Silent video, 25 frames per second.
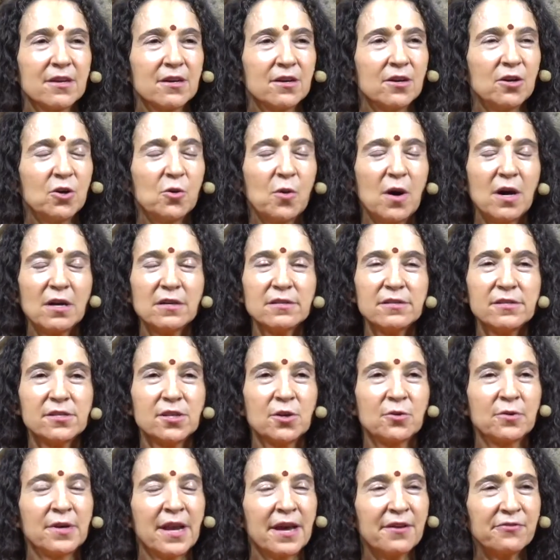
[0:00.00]
who
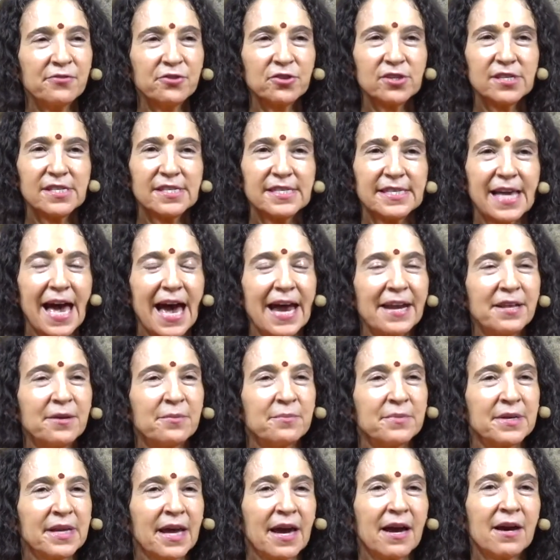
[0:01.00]
also never sat
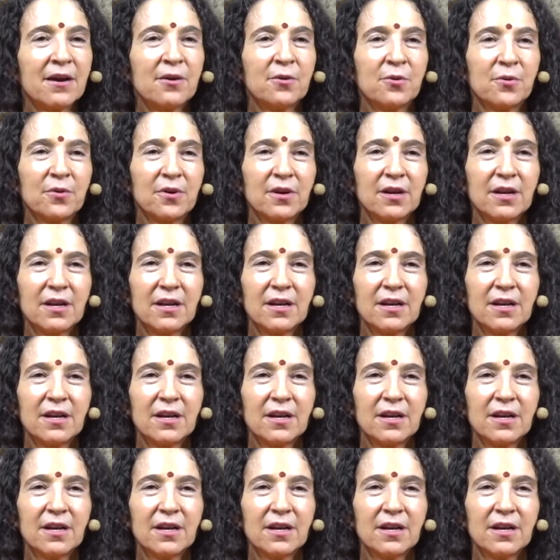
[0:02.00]
him down